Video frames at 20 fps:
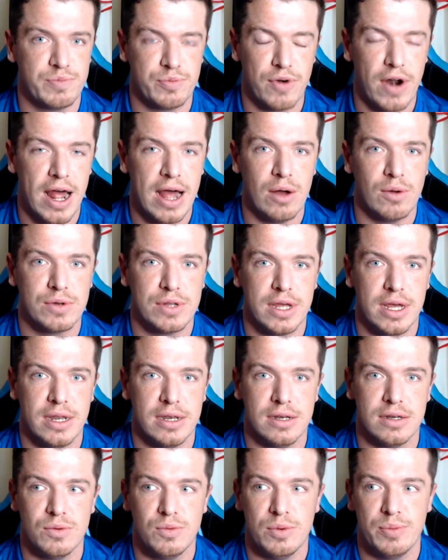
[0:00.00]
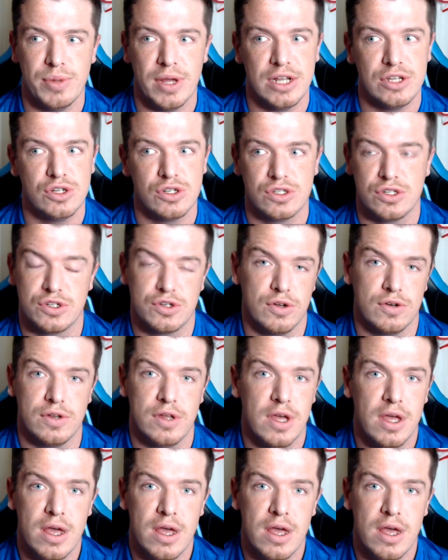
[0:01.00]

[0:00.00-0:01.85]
proud and we played just as good